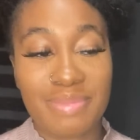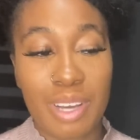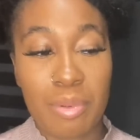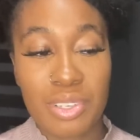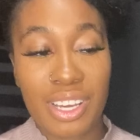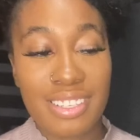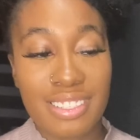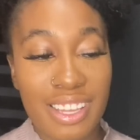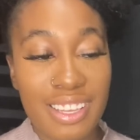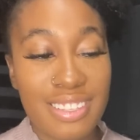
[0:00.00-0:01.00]
I'm going to try to
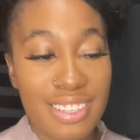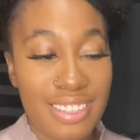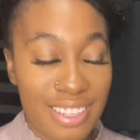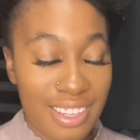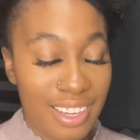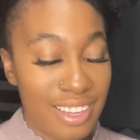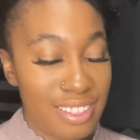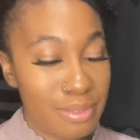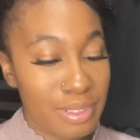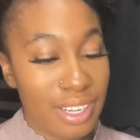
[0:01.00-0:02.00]
stay consistent, guys.
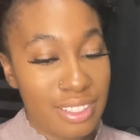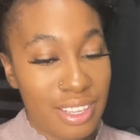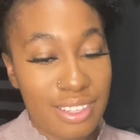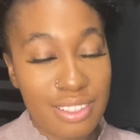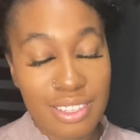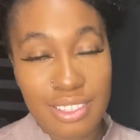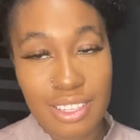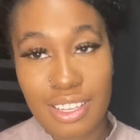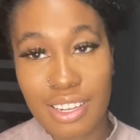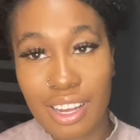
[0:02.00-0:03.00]
I'm going to try to stay consistent.